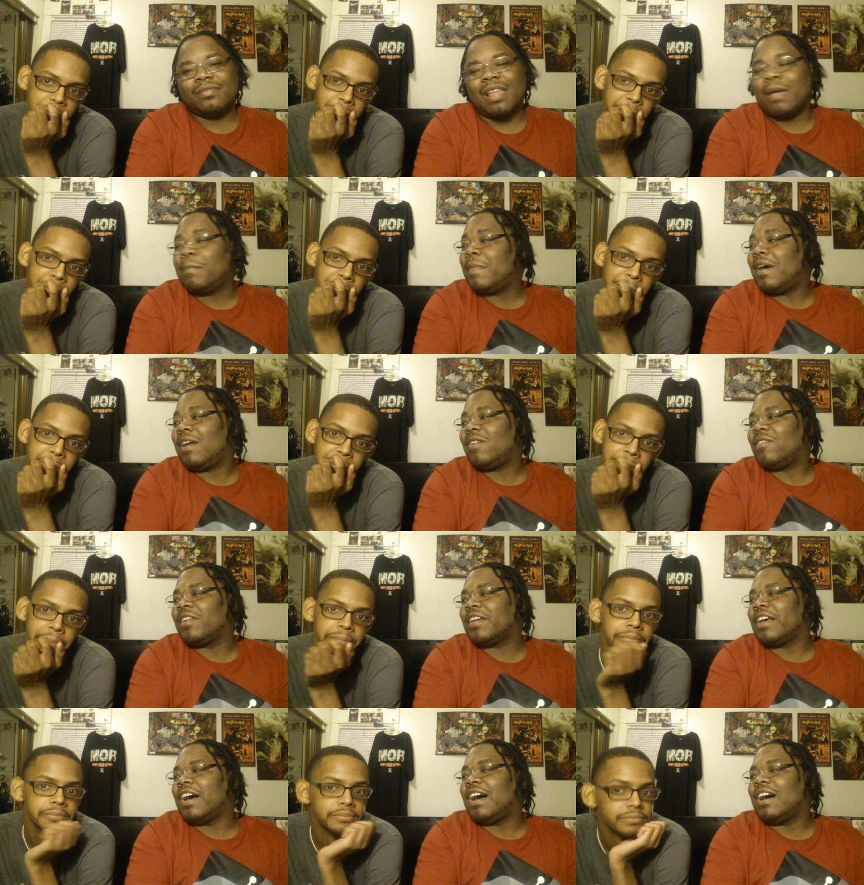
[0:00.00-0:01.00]
Speaker 1: They're
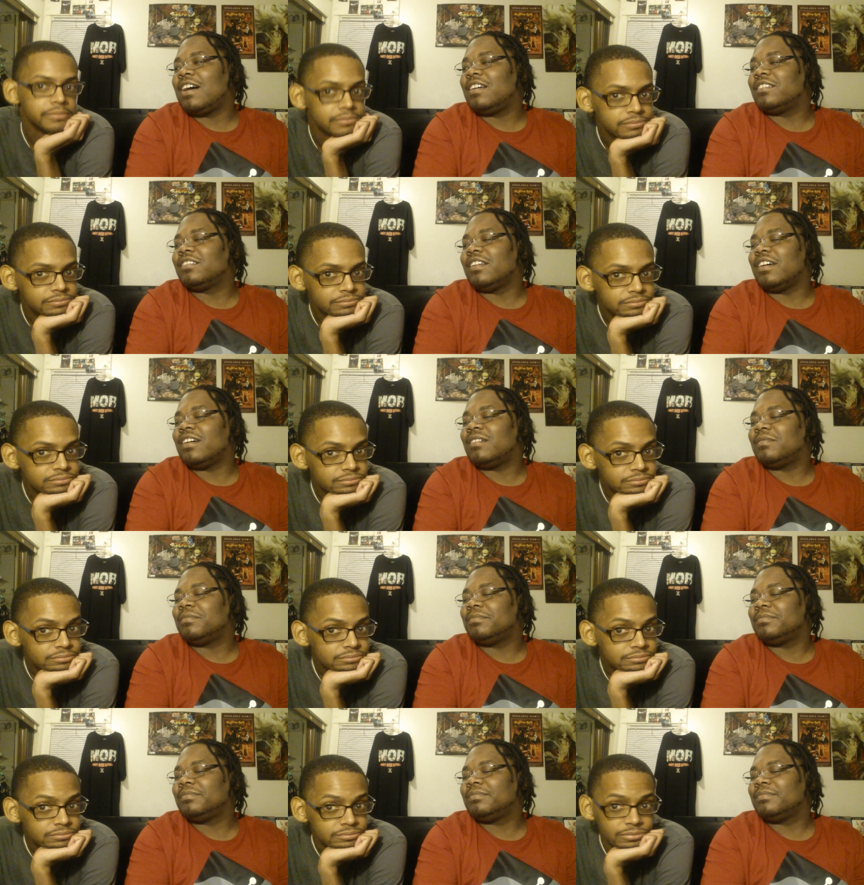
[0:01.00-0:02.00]
battling gods now.
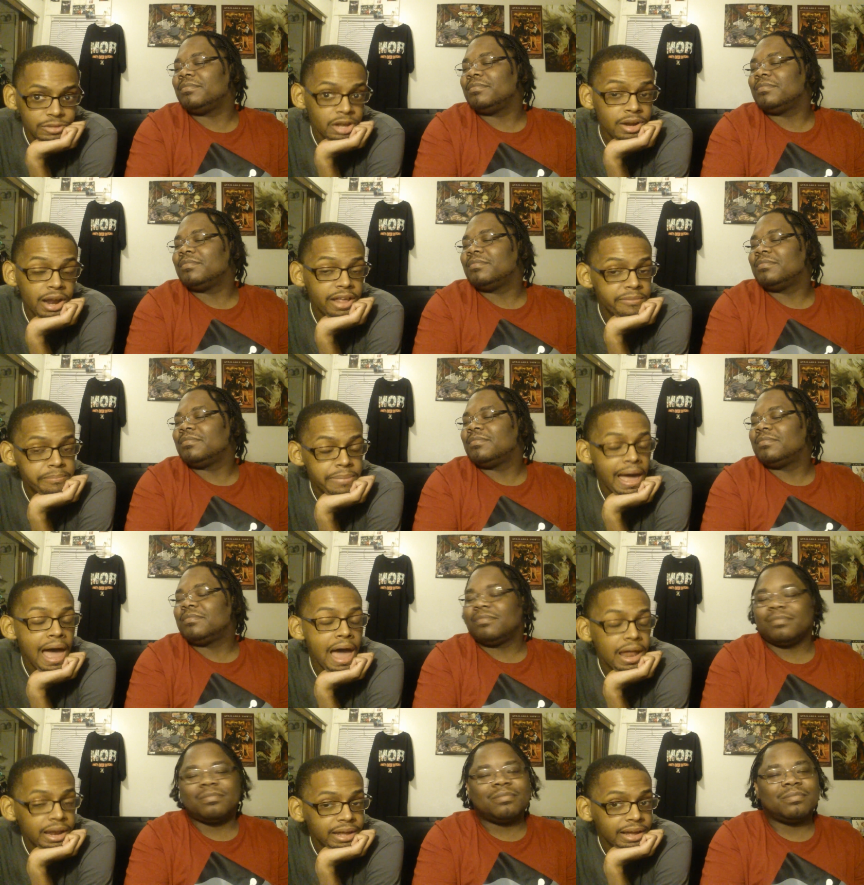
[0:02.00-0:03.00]
They're not even
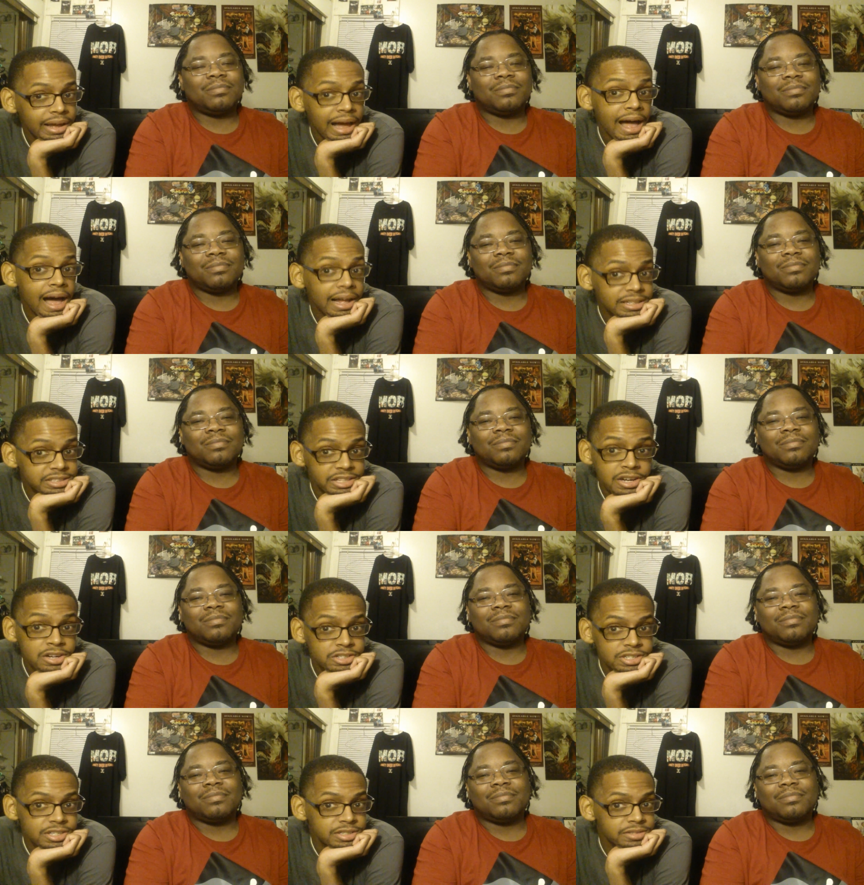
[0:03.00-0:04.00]
battling gods.
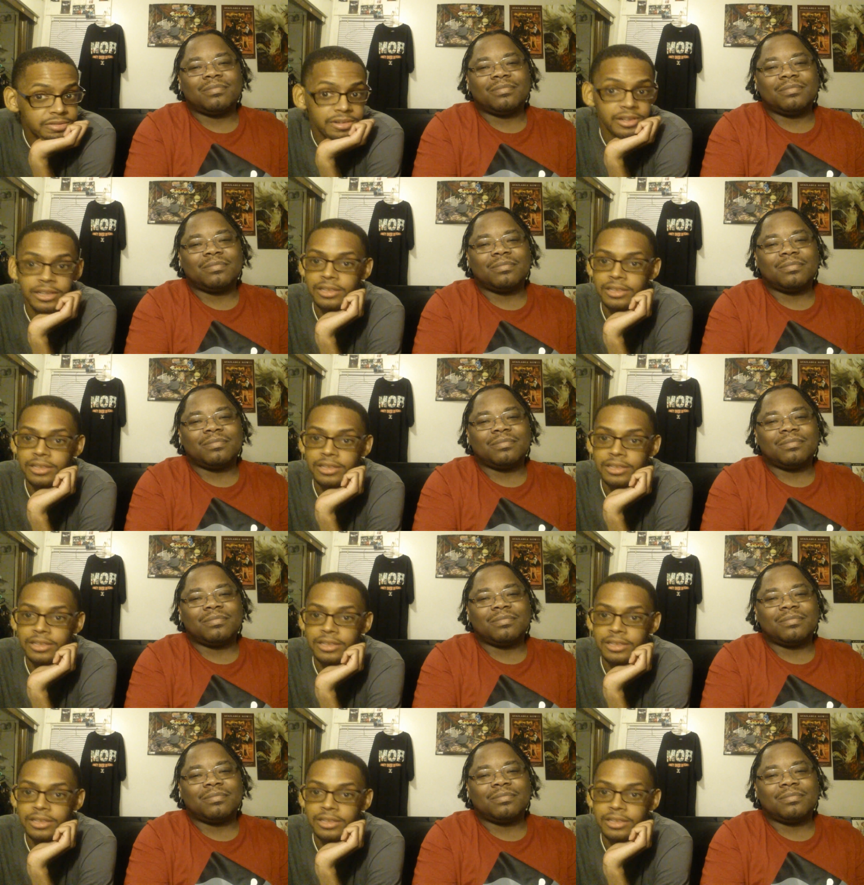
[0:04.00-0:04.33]
They're just